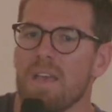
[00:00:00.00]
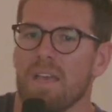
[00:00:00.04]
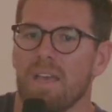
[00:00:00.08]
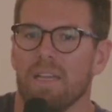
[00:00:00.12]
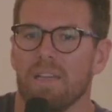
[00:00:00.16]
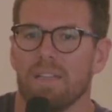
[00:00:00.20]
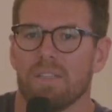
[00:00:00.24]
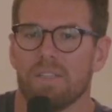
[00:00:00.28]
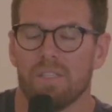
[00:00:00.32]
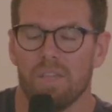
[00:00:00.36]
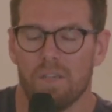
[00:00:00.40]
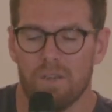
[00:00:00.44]

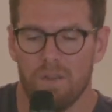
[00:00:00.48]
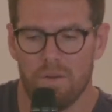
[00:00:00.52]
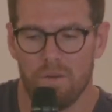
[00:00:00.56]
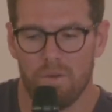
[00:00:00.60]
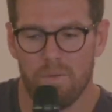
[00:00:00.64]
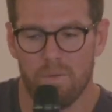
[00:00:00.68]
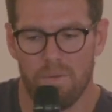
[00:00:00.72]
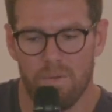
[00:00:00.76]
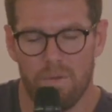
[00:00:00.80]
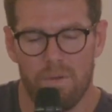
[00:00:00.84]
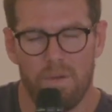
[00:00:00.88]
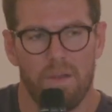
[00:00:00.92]
And
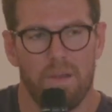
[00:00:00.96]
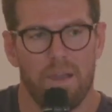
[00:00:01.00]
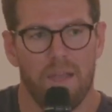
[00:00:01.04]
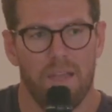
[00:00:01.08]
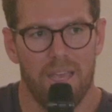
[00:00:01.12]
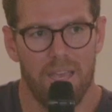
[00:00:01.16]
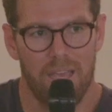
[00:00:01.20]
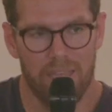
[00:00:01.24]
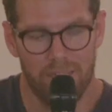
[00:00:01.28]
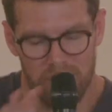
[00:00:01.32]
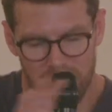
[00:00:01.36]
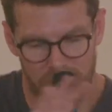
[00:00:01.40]
so
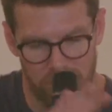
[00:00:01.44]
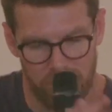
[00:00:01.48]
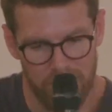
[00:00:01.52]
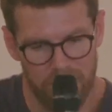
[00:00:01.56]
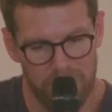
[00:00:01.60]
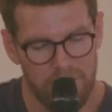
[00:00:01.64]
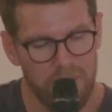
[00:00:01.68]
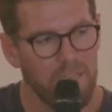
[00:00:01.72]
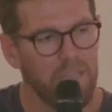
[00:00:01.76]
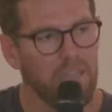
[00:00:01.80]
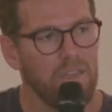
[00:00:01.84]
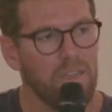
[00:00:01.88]

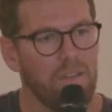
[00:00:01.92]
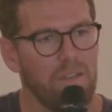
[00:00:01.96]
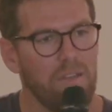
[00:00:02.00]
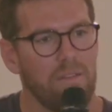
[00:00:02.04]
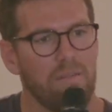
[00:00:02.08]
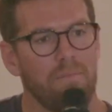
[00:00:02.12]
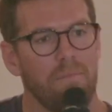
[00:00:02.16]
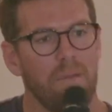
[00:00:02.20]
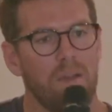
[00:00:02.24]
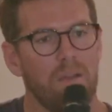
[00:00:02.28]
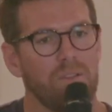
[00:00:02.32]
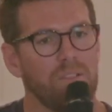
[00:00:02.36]
insert
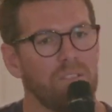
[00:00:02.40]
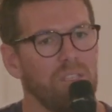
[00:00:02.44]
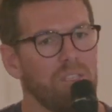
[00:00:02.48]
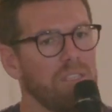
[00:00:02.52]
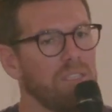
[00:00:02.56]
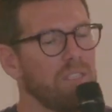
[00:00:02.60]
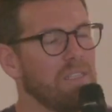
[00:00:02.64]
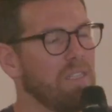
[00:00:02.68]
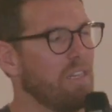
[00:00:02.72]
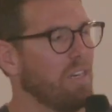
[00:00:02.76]
Moses.